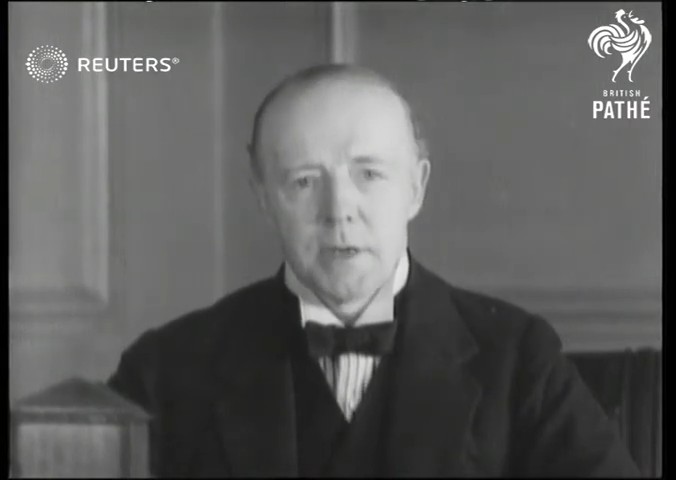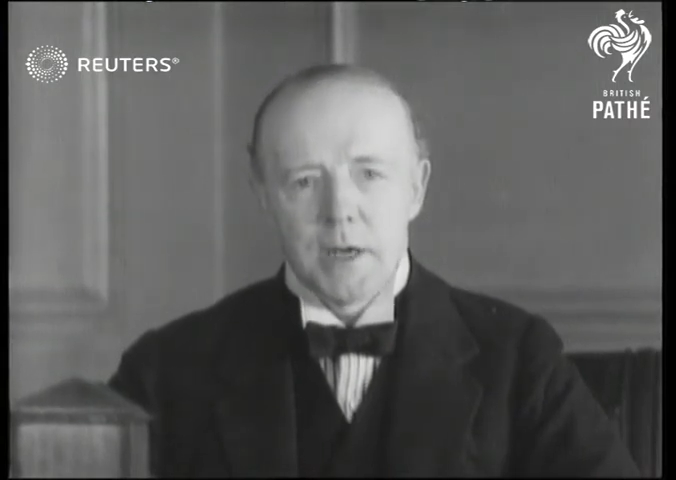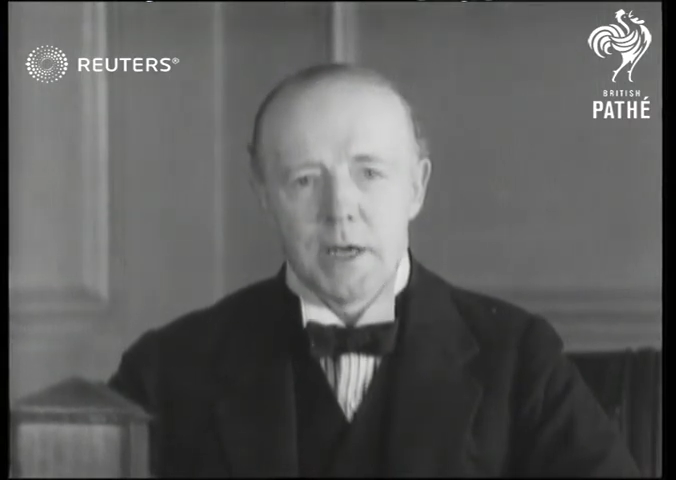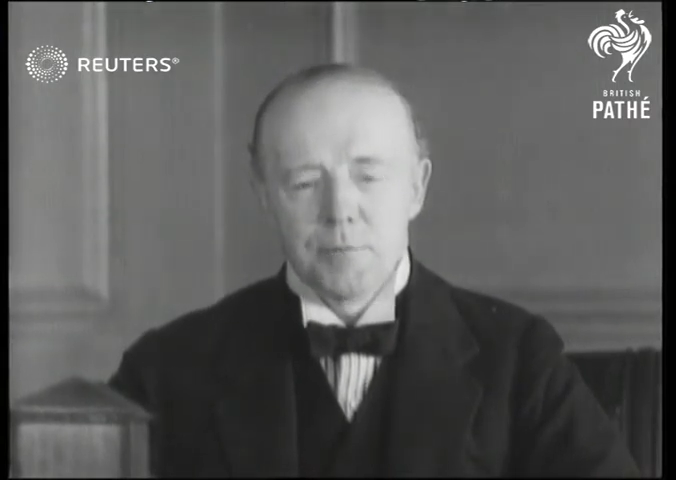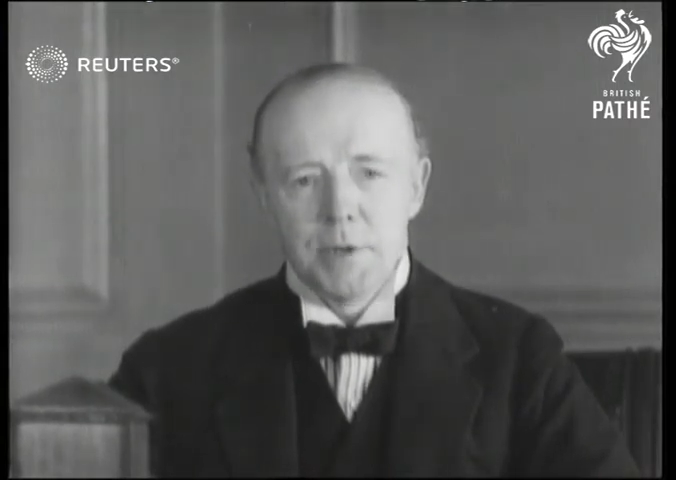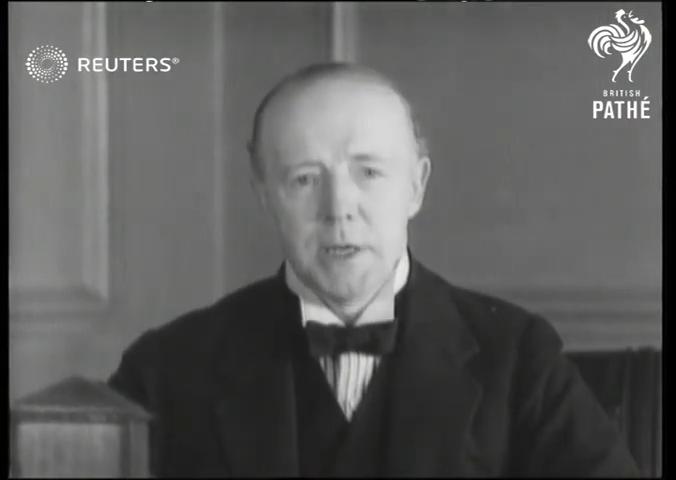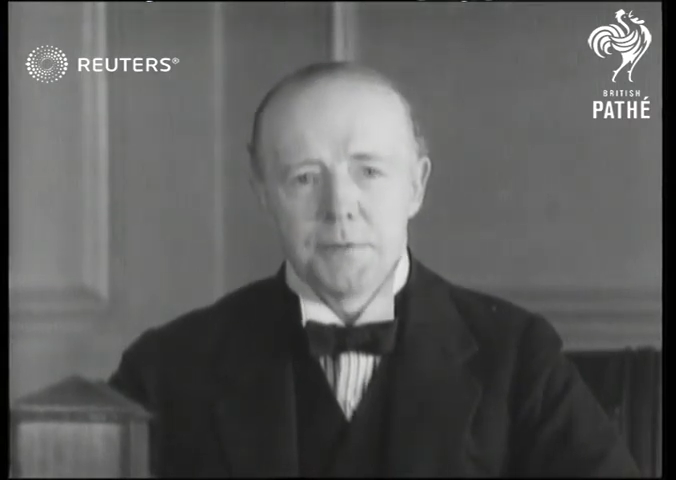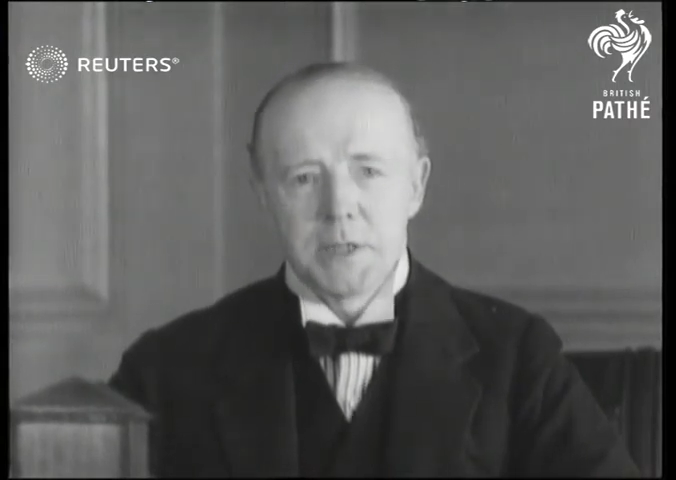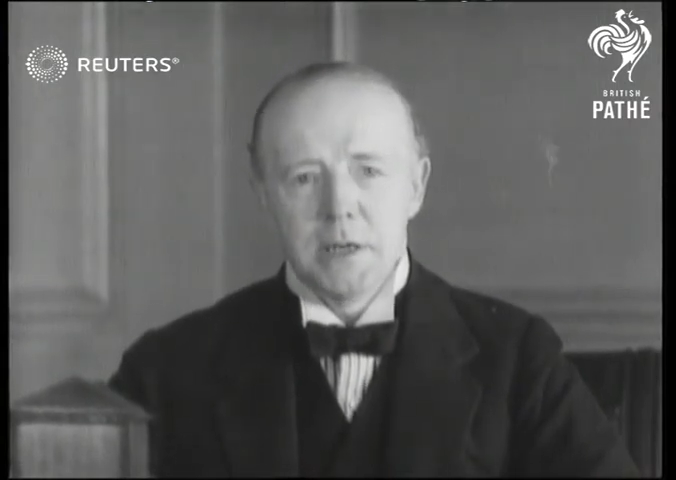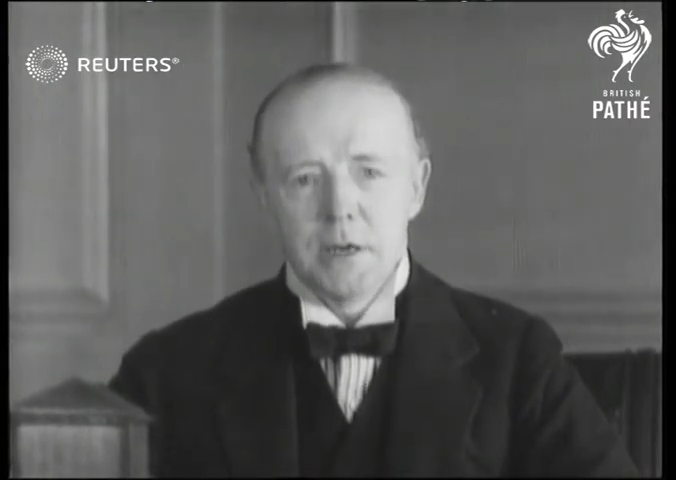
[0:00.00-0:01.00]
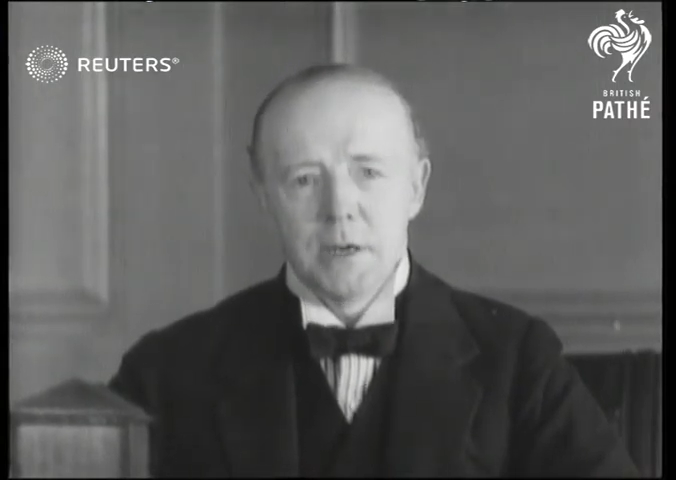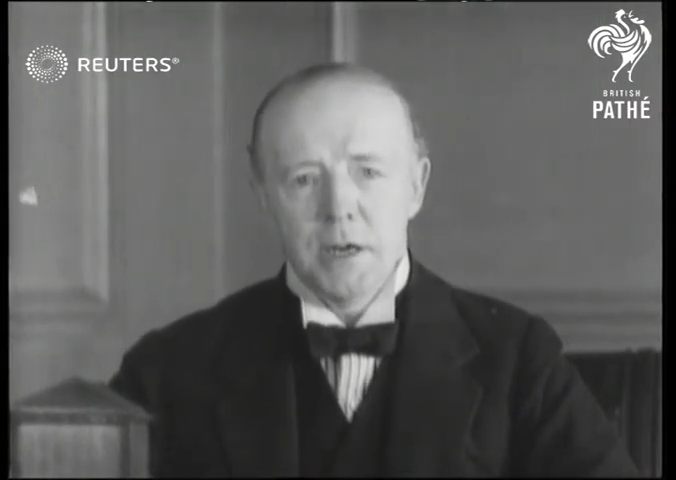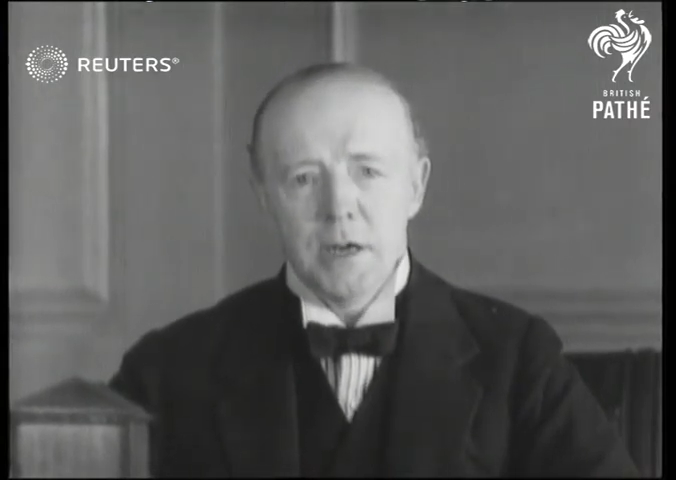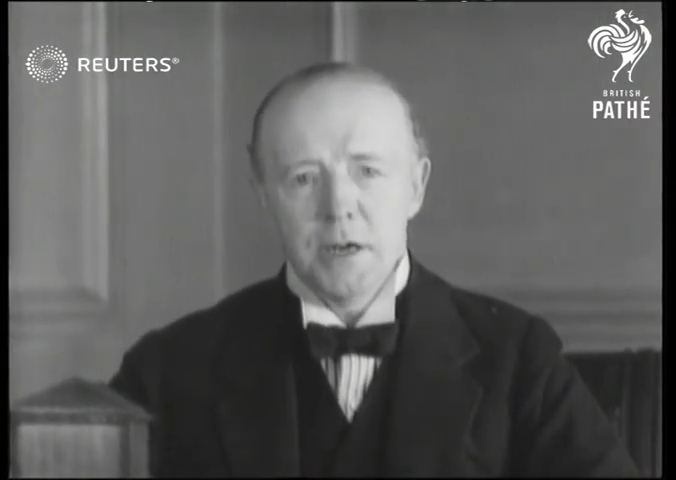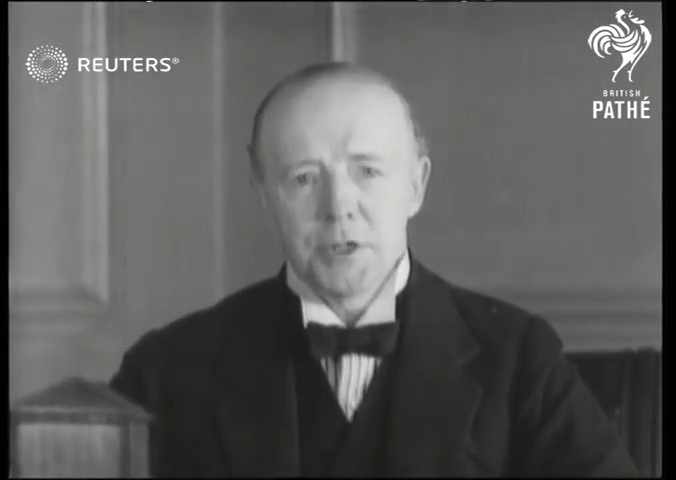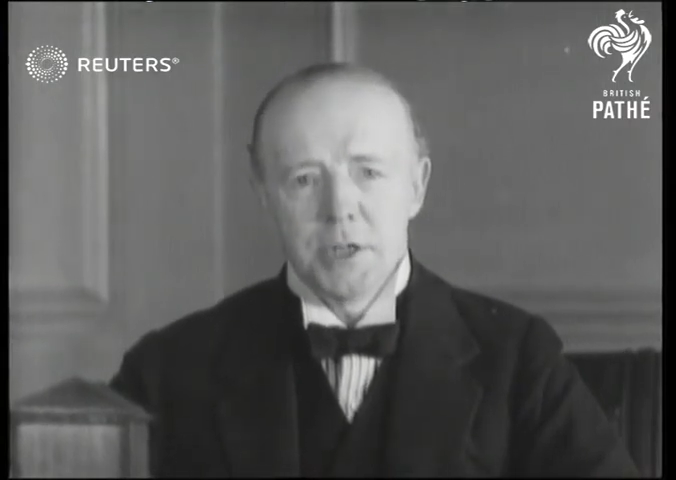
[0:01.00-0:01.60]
And we have seen a large